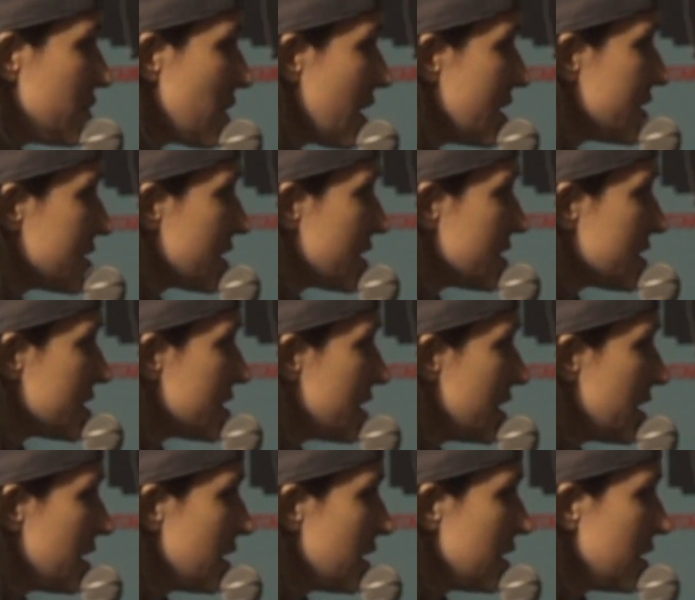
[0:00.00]
you guys could
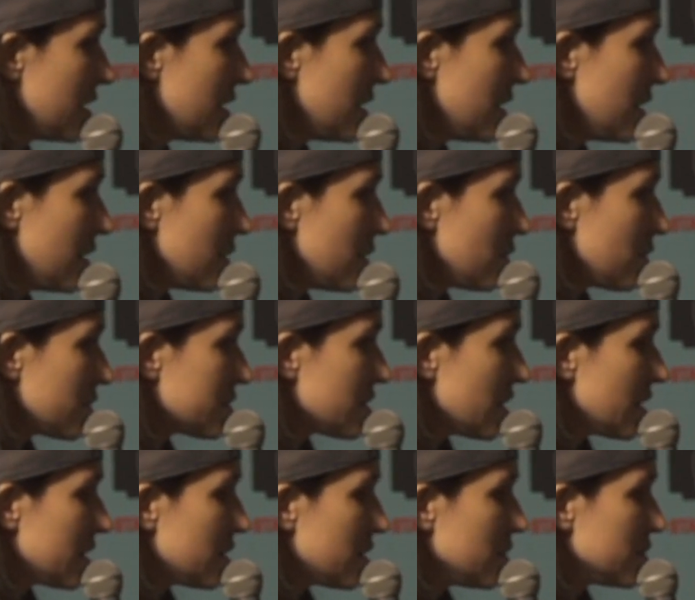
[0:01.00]
see it. Looks
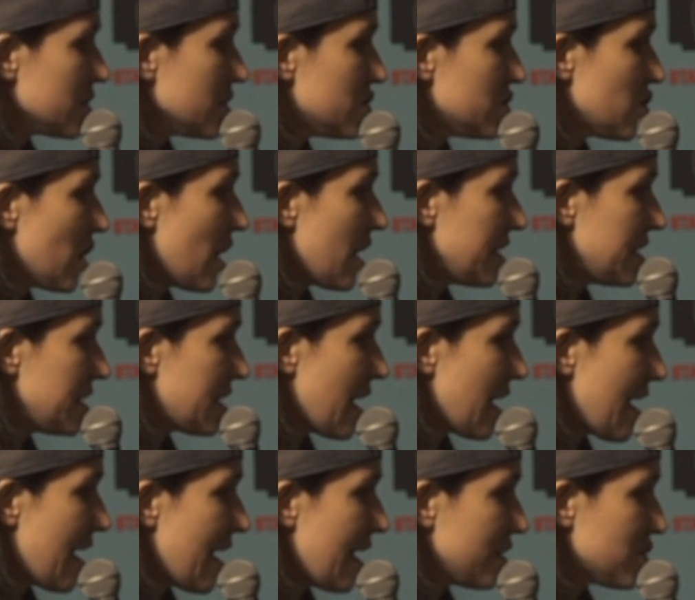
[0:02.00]
like there's a Johnny
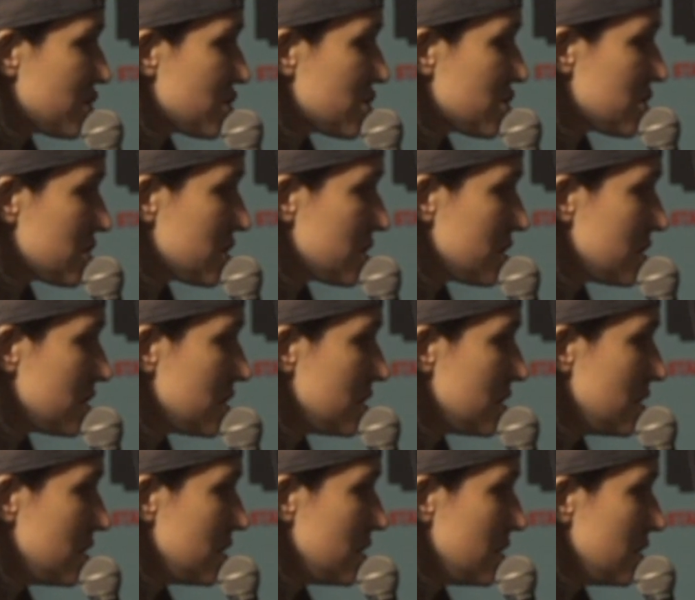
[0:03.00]
Cash.
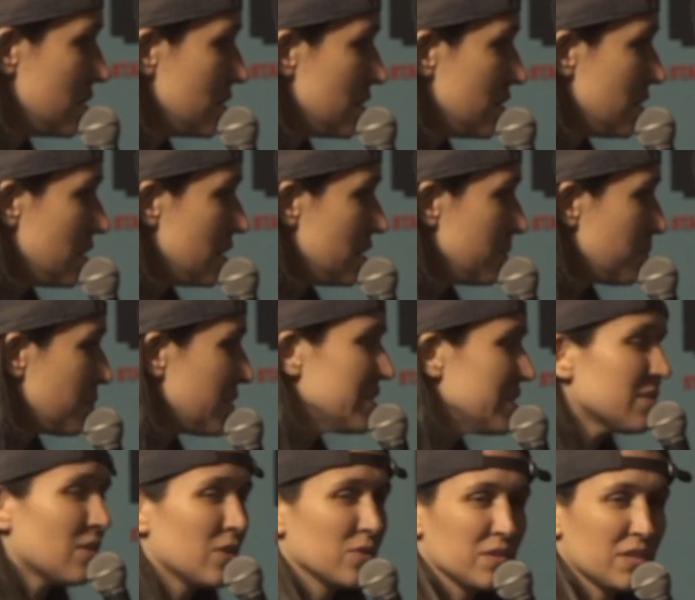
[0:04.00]

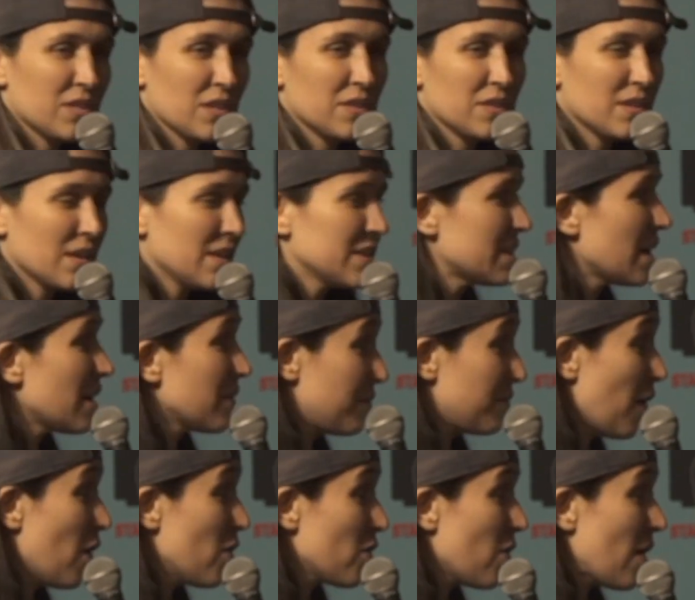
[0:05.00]
Please don't. Is that
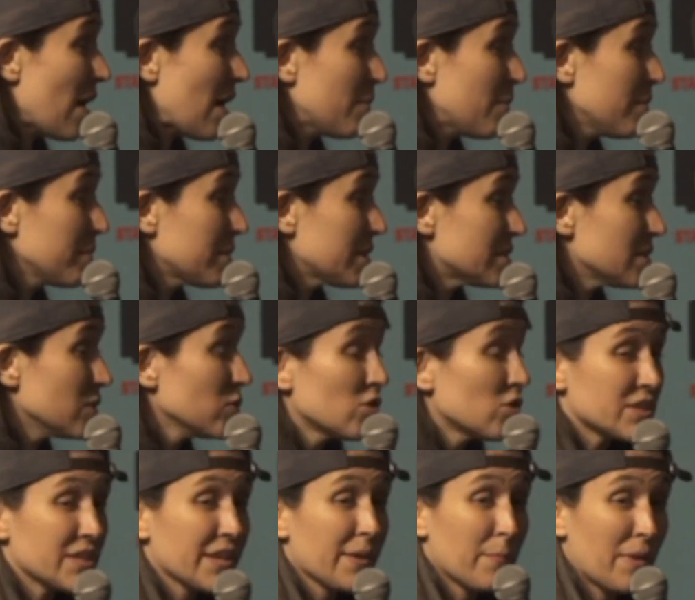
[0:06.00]
a photo album? Because it
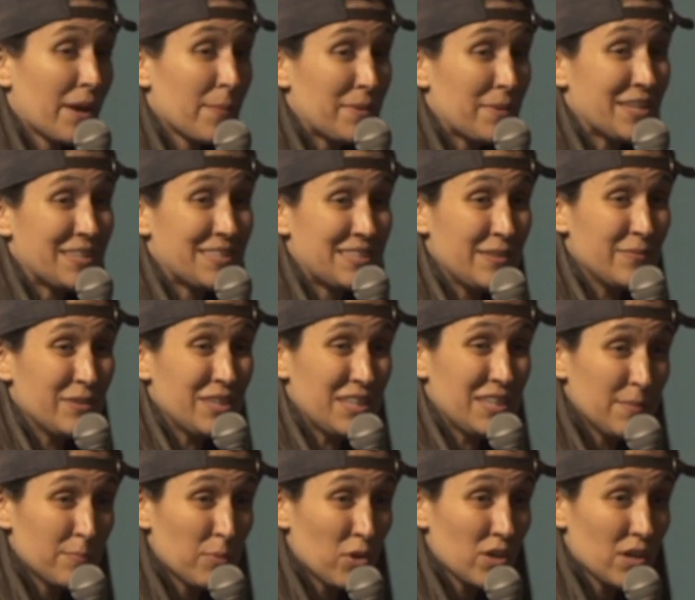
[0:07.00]
looks like it might be a
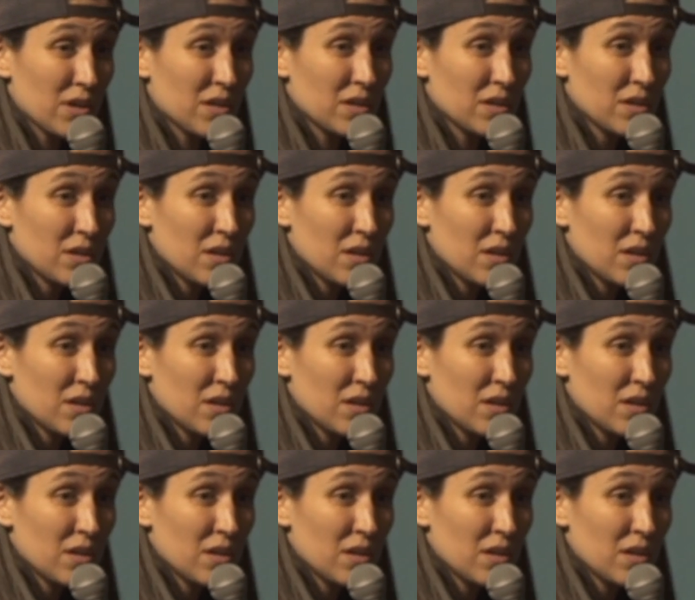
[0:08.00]
DVD book.